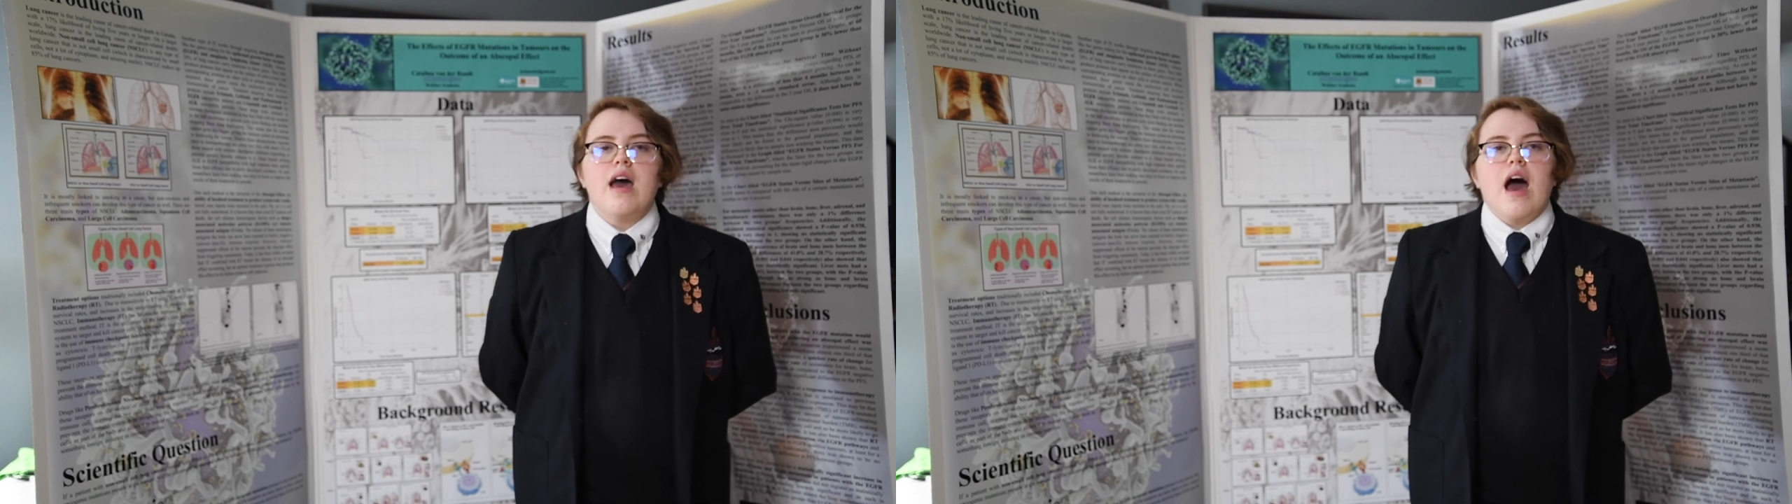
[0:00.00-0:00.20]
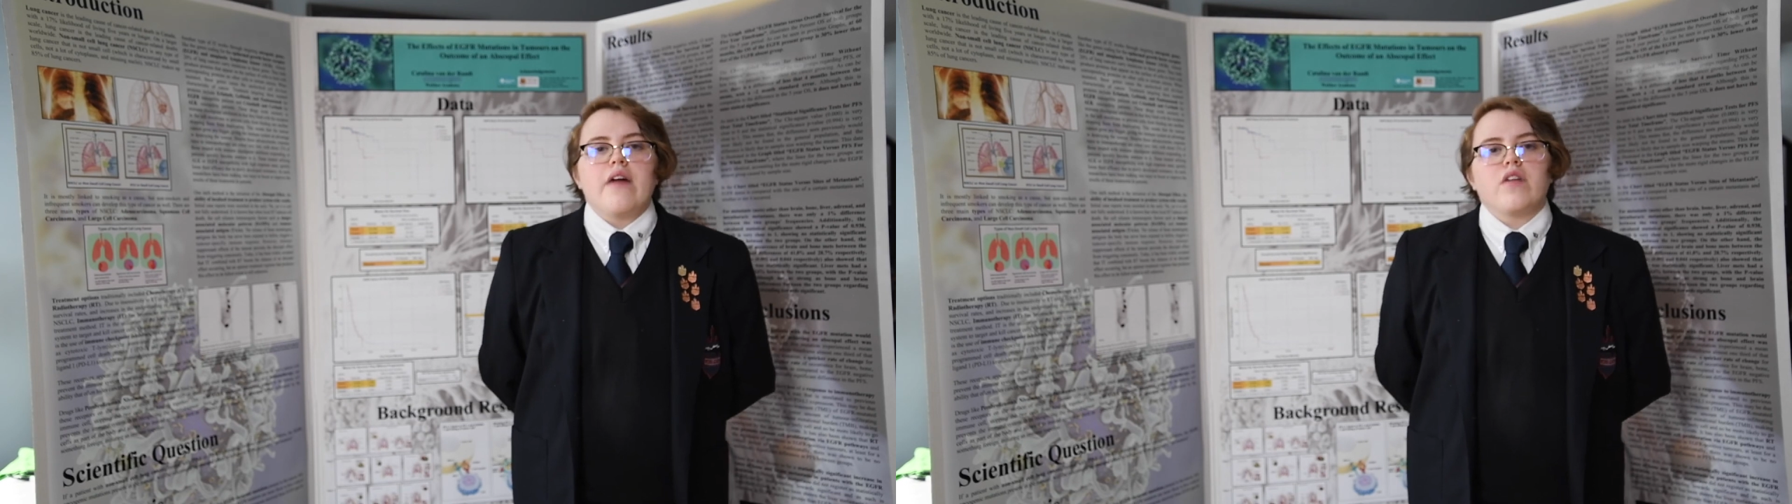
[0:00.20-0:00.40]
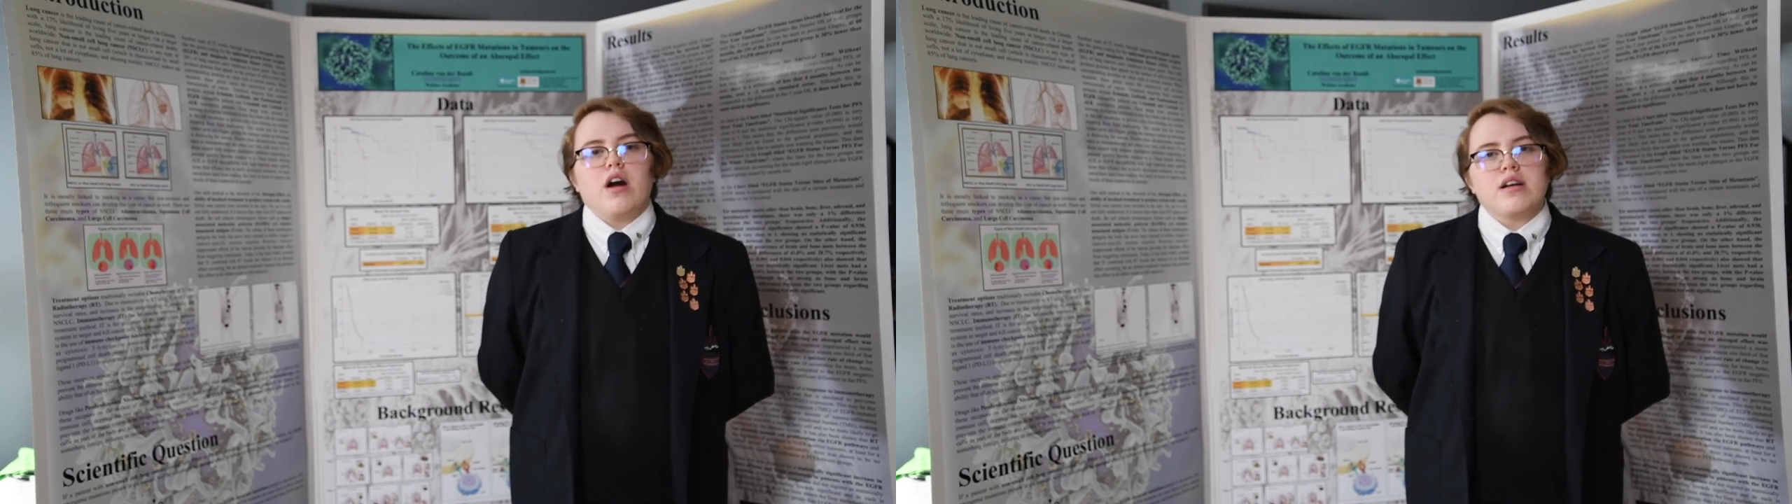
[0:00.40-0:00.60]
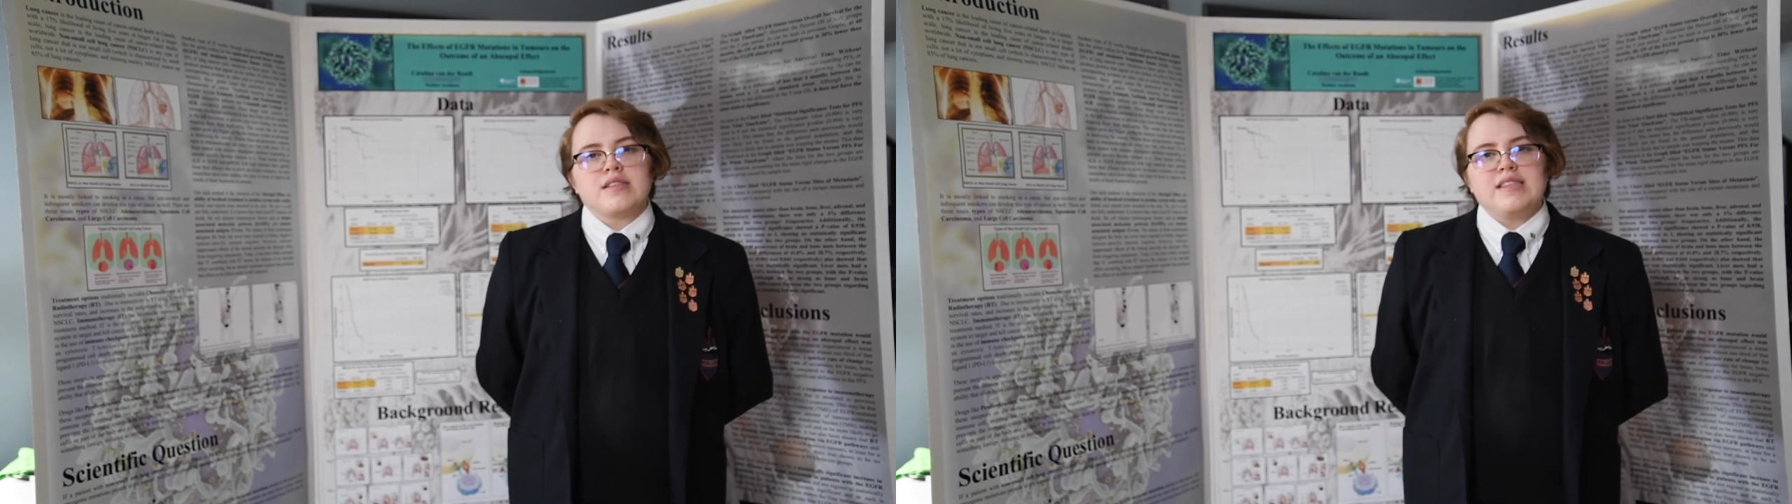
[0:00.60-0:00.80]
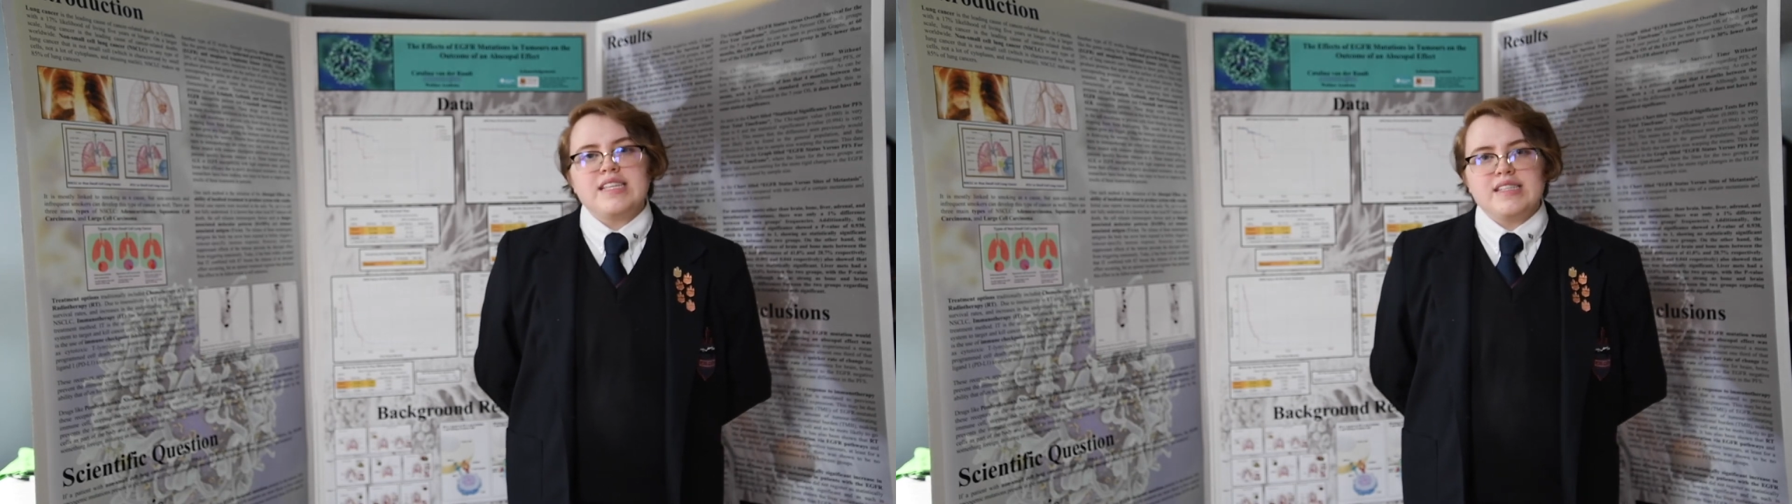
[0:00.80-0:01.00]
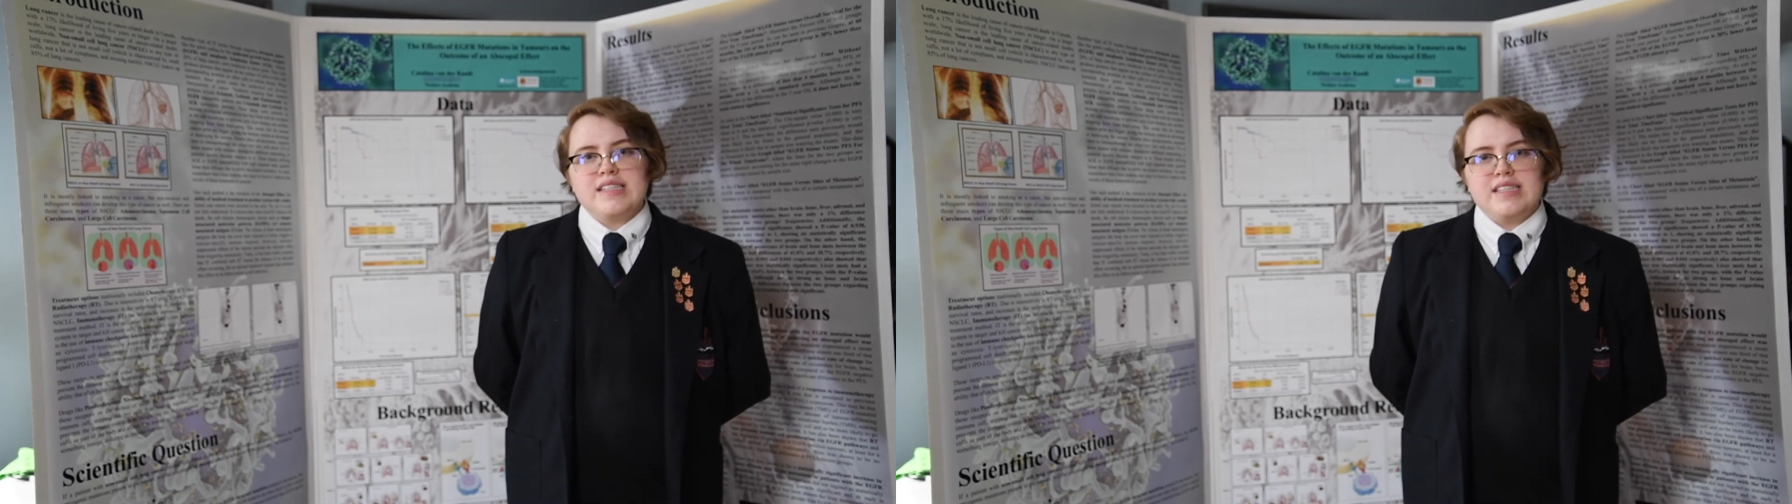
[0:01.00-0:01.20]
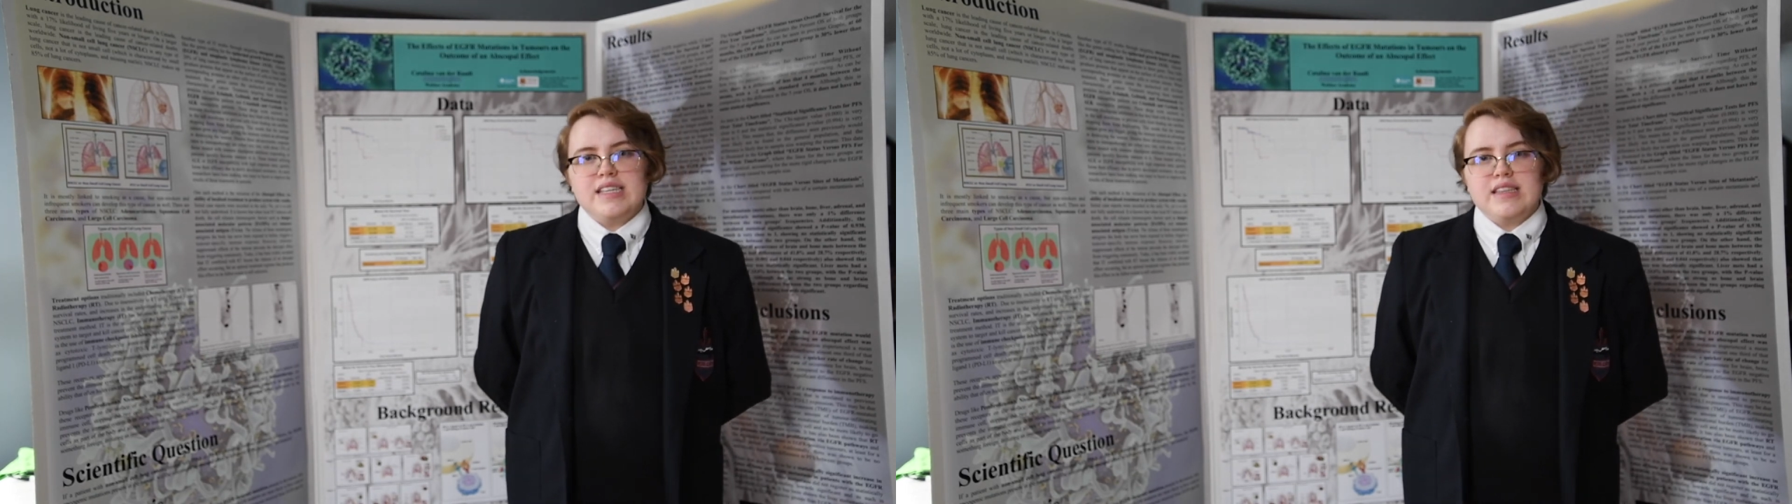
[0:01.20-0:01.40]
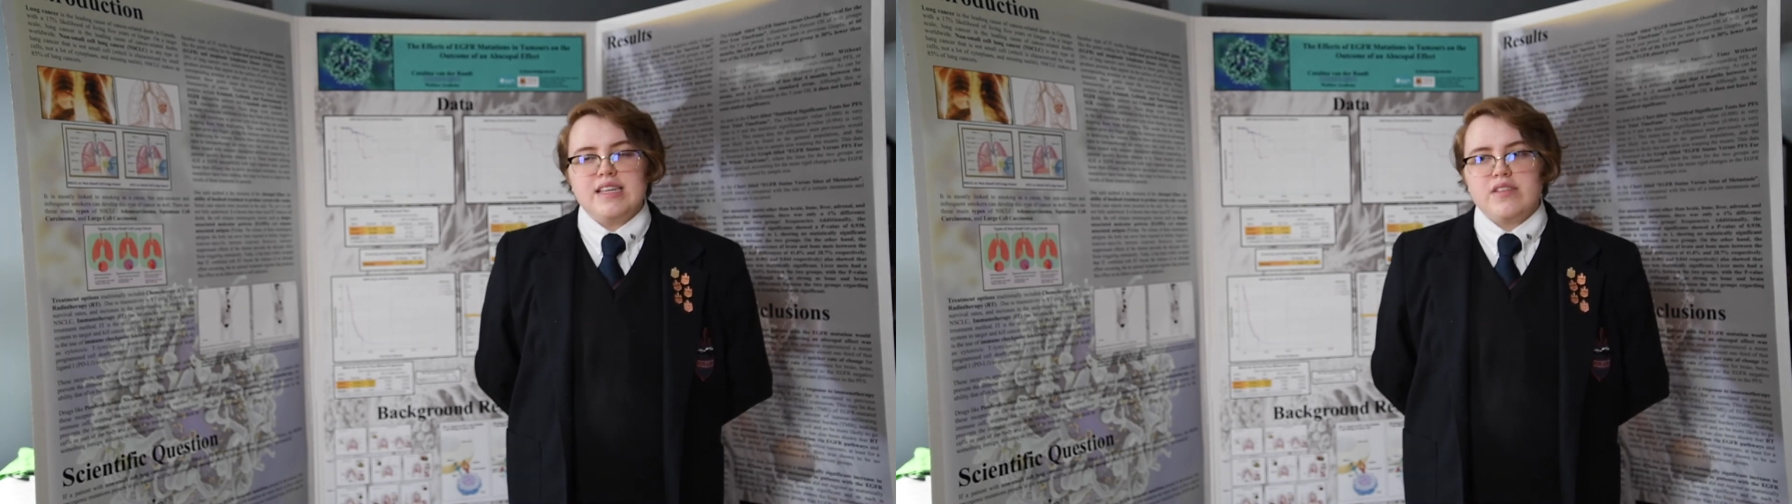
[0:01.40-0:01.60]
have caused
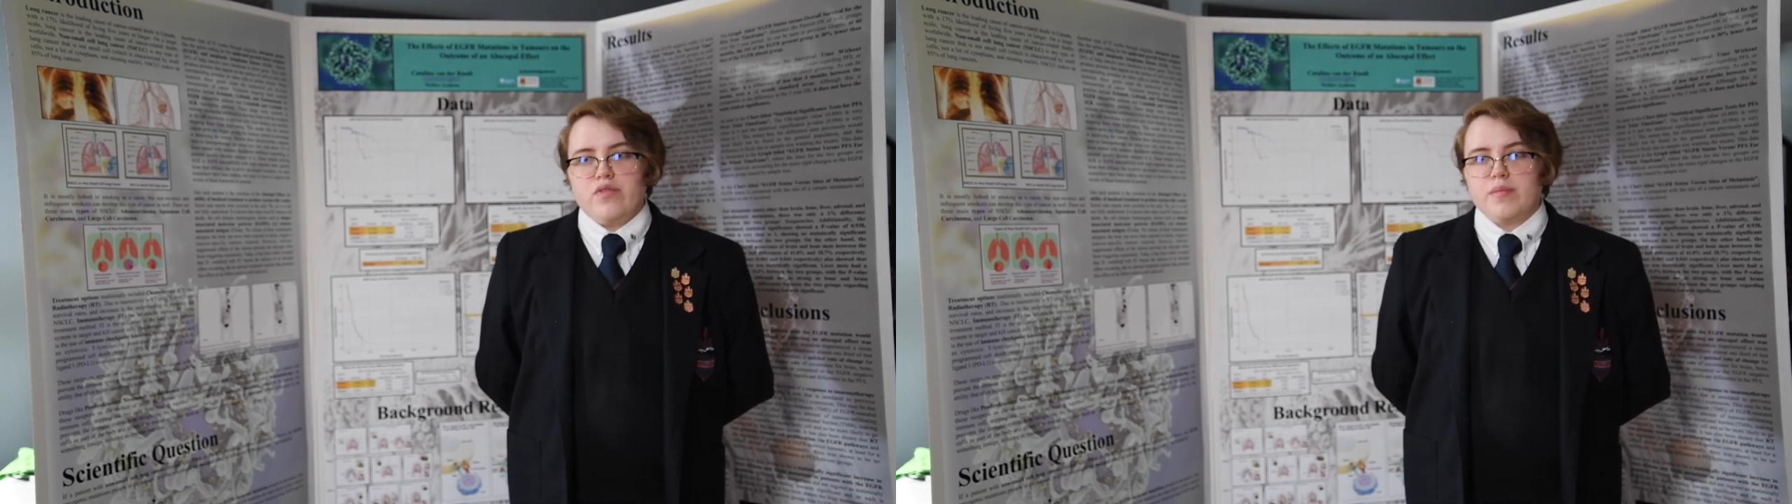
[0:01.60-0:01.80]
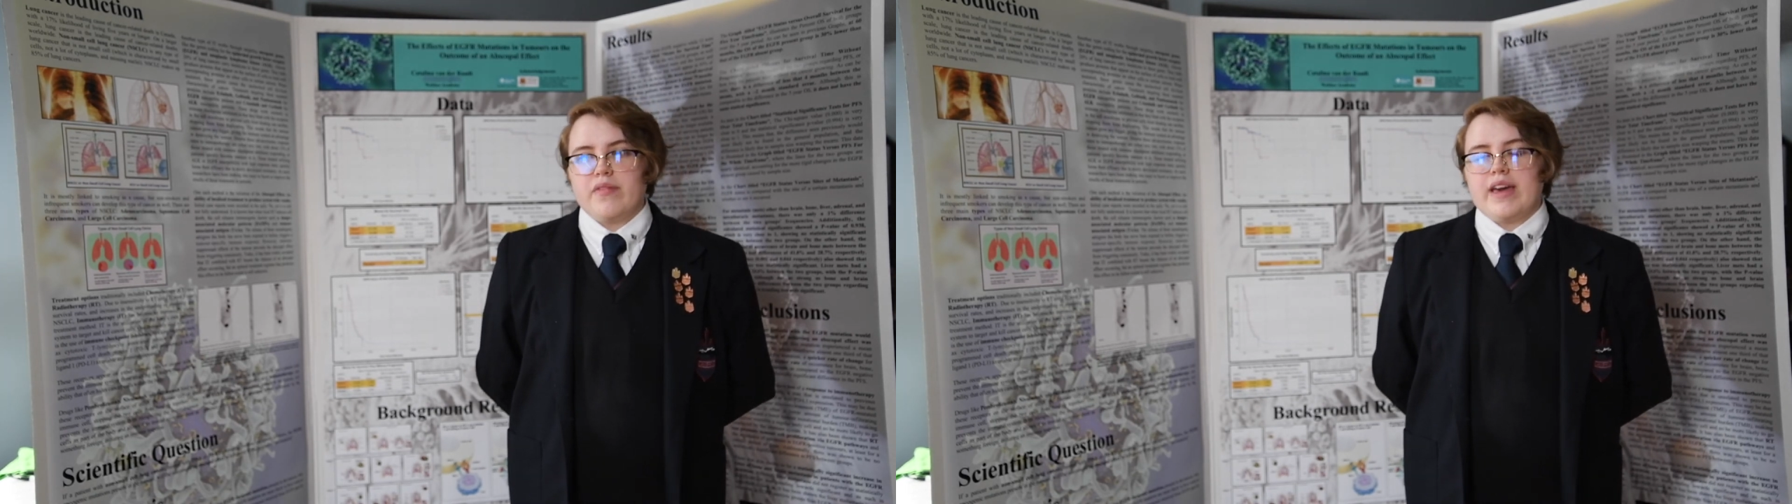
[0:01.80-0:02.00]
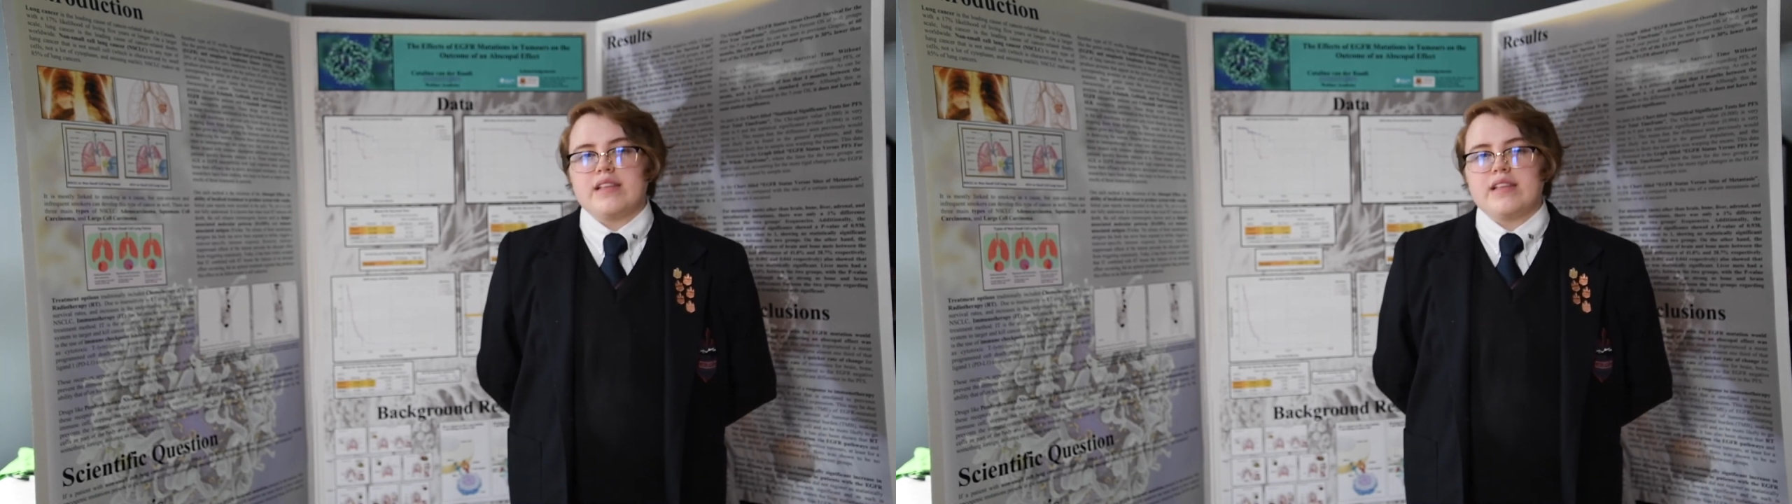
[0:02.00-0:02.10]
this form of